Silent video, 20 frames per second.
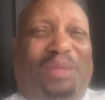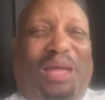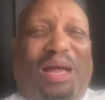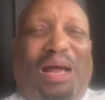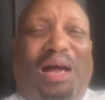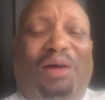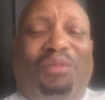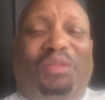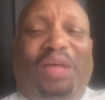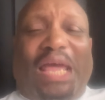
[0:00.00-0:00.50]

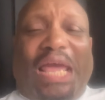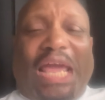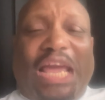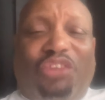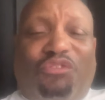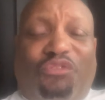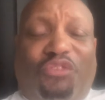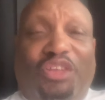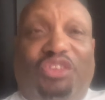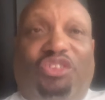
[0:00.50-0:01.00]
other
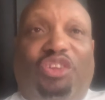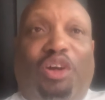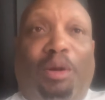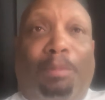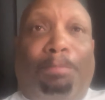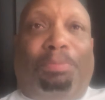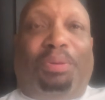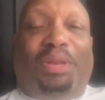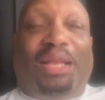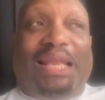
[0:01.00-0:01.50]
hedge funds
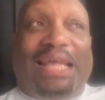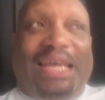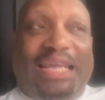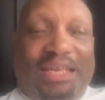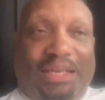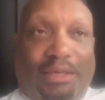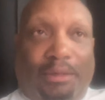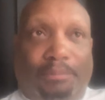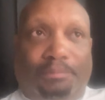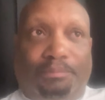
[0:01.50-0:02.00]

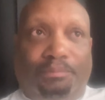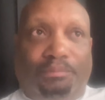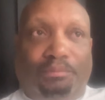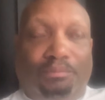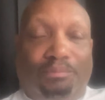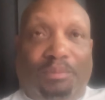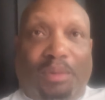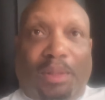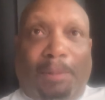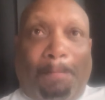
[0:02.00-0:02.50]
complaining
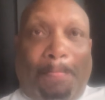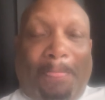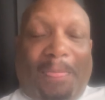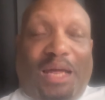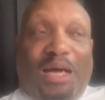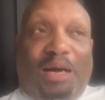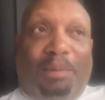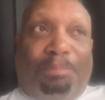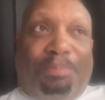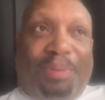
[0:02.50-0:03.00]

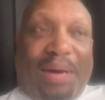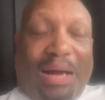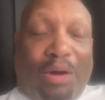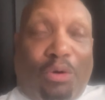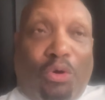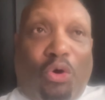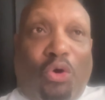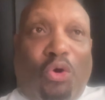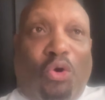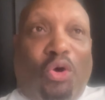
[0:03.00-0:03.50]
about
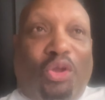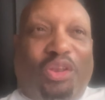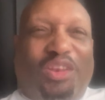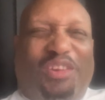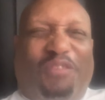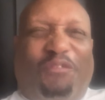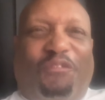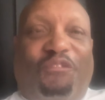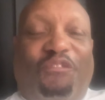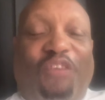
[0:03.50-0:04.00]
all the
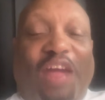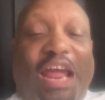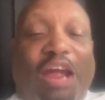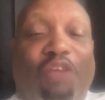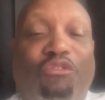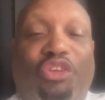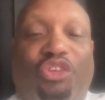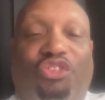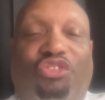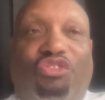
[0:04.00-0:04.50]

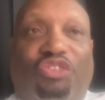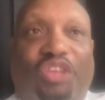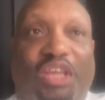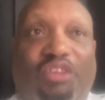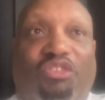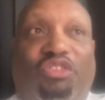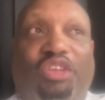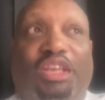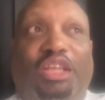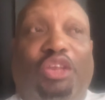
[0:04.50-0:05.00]
nefarious
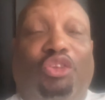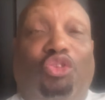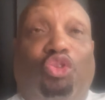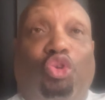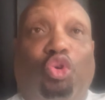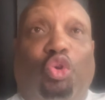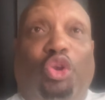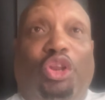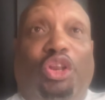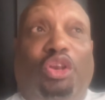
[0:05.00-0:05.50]
things that they're
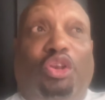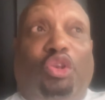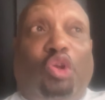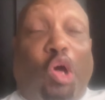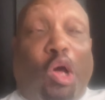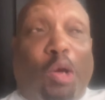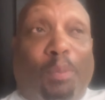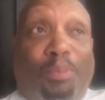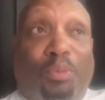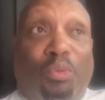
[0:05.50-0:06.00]
doing in a
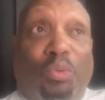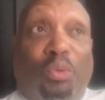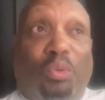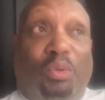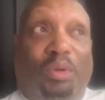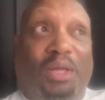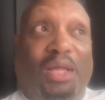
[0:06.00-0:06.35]
dog pool.